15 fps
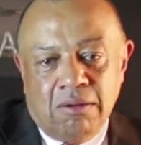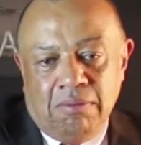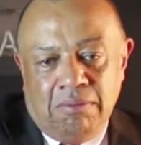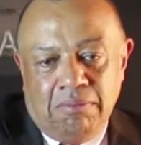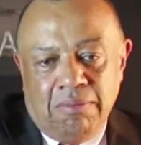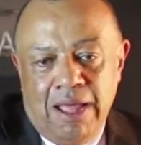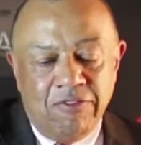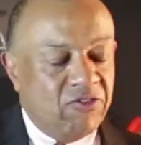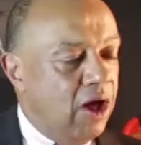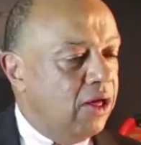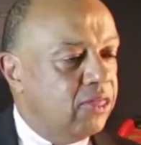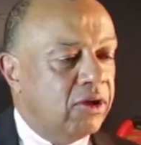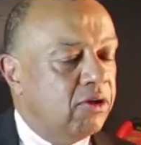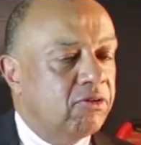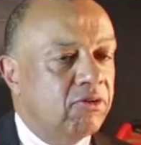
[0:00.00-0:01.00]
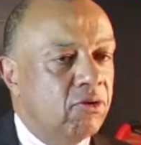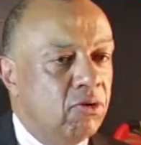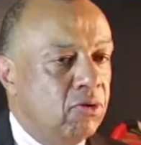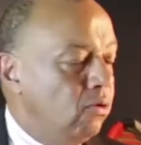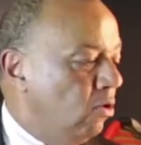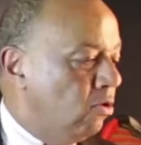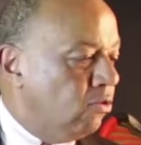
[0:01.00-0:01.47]
my father
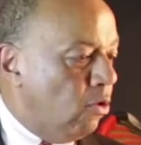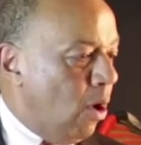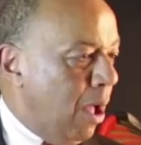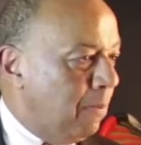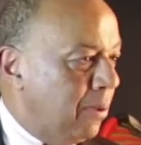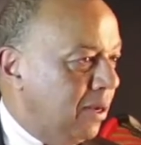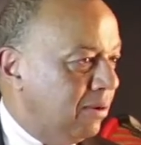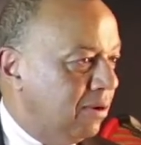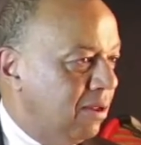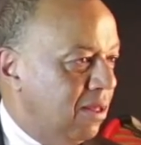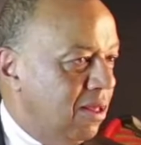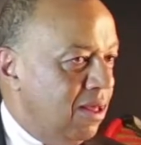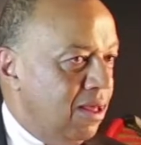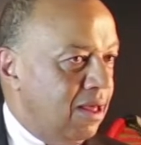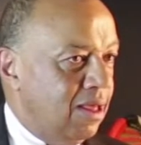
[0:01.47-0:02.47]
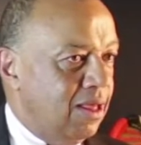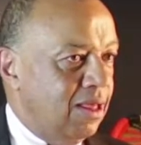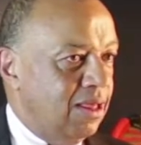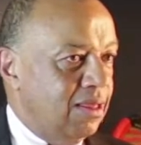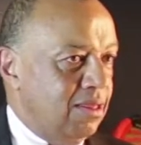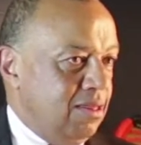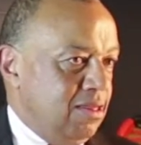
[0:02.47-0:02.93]
grew up in,
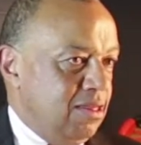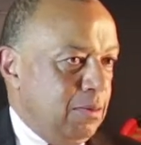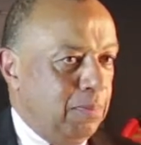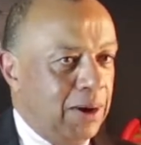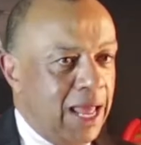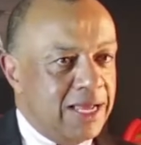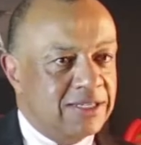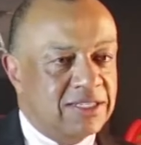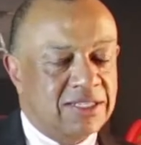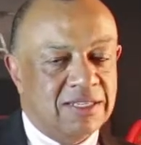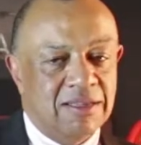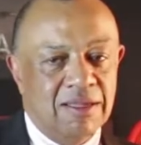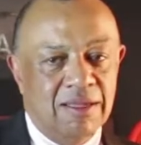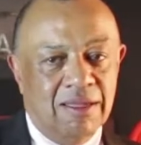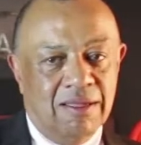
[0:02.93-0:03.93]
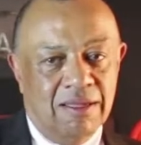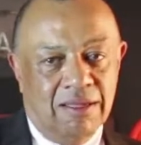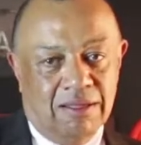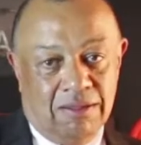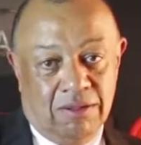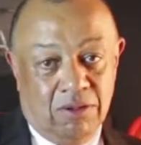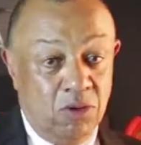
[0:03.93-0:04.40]
the place
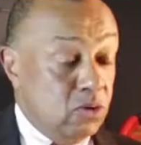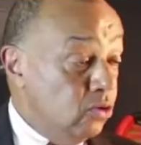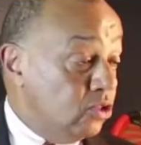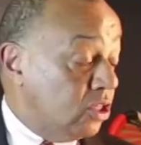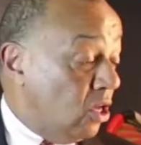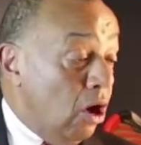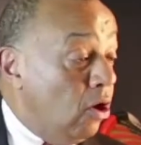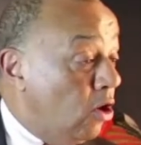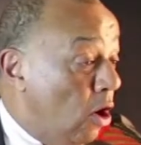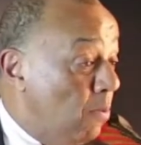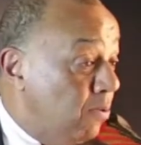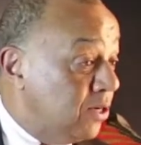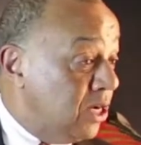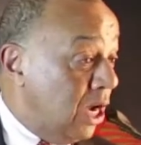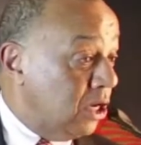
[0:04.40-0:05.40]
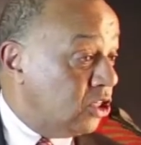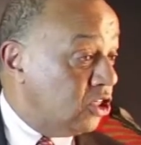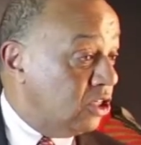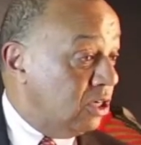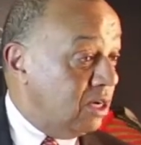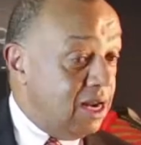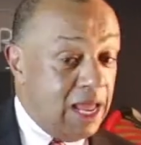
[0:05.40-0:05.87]
whose cocoa
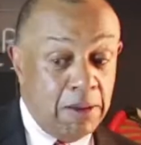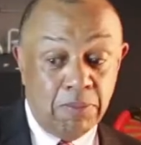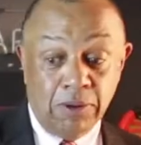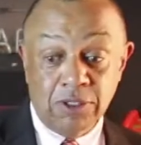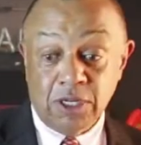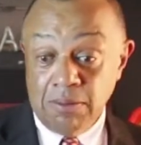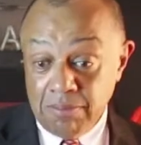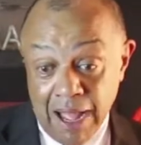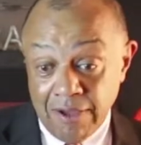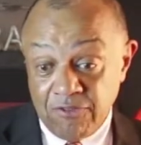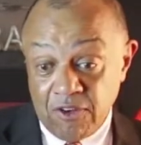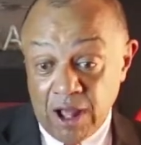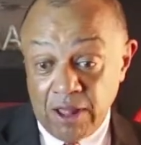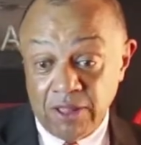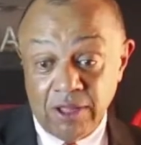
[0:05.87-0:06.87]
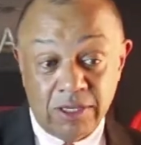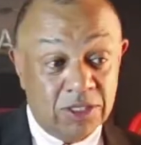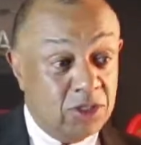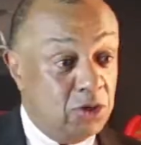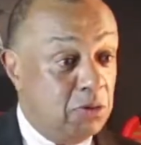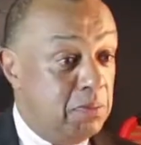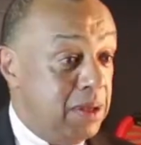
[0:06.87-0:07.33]
production enabled my father
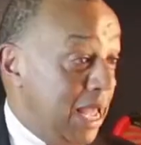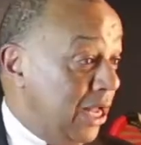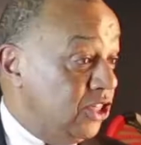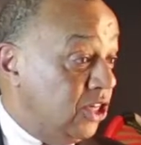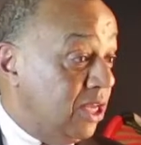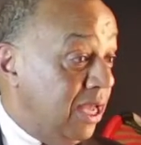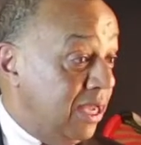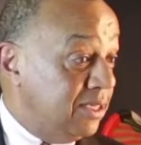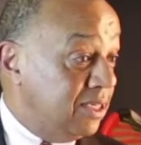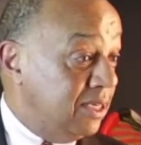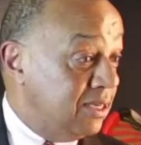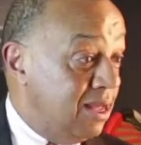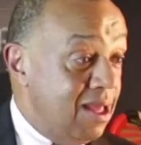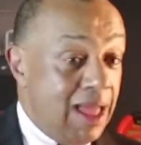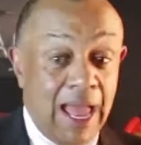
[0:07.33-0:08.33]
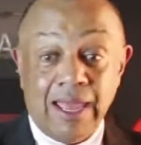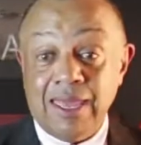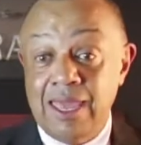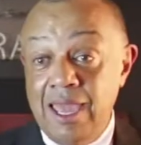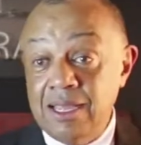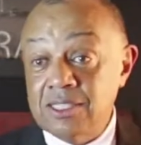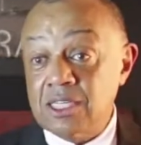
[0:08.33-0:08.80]
to be educated at
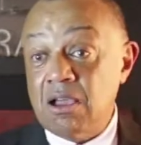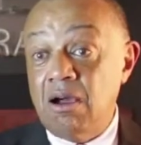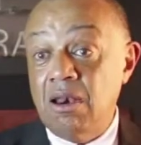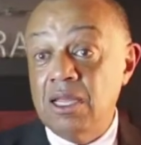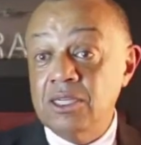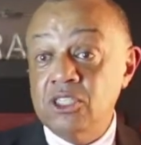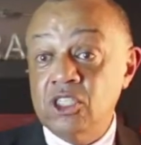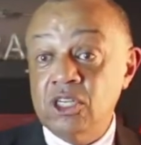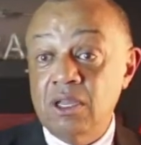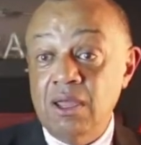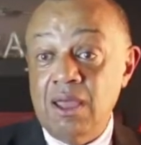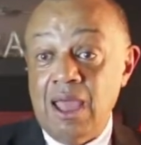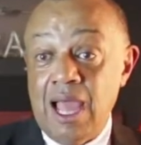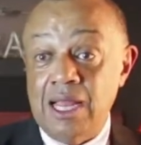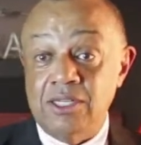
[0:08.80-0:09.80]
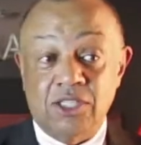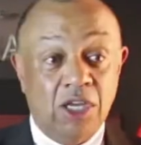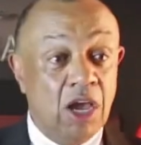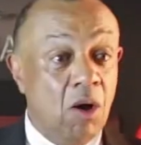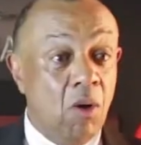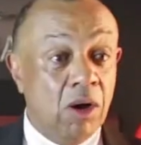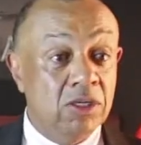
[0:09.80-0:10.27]
King's College and to
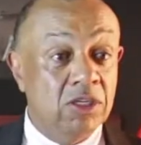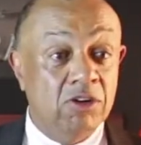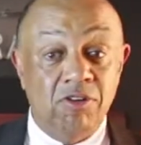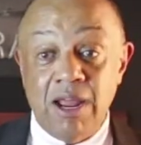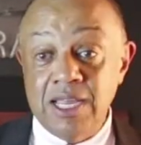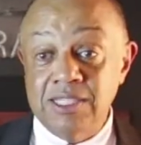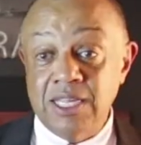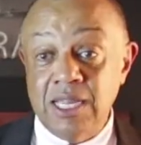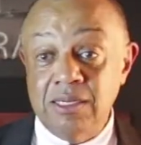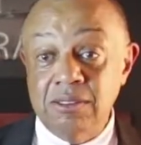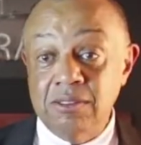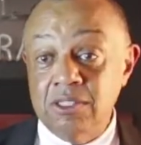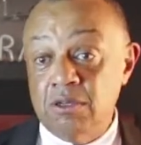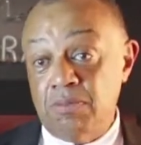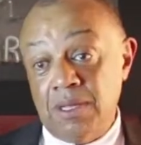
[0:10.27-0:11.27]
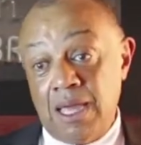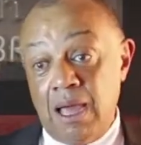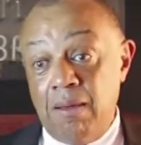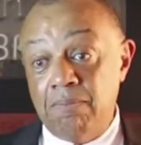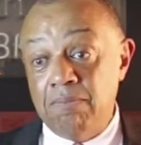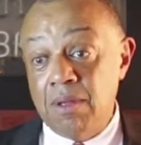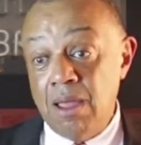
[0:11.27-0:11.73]
go on to Gray's Inn to
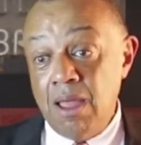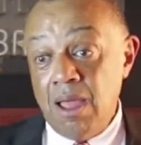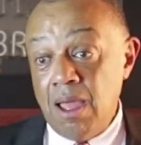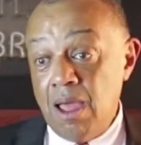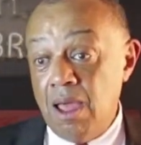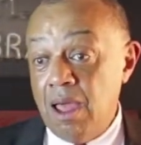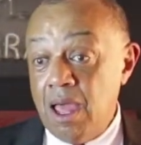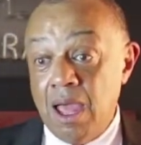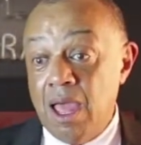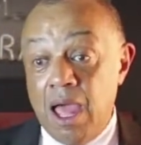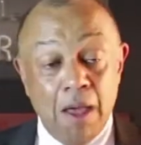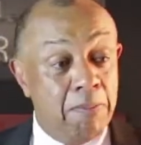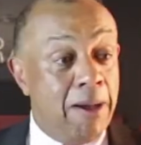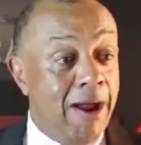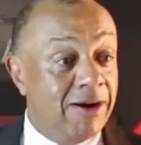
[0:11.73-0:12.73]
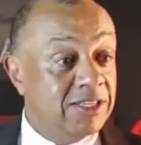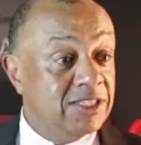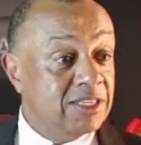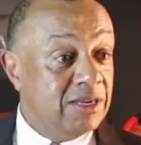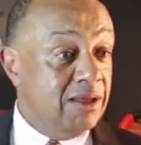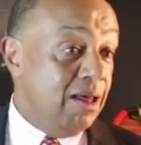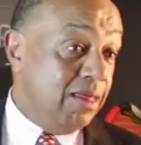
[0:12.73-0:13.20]
become a
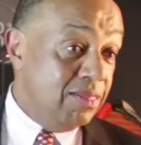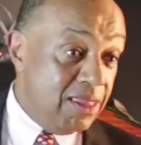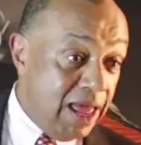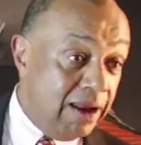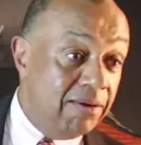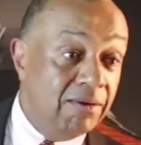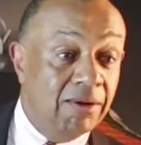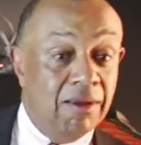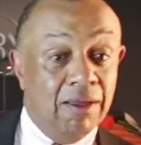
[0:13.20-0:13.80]
barrister, and then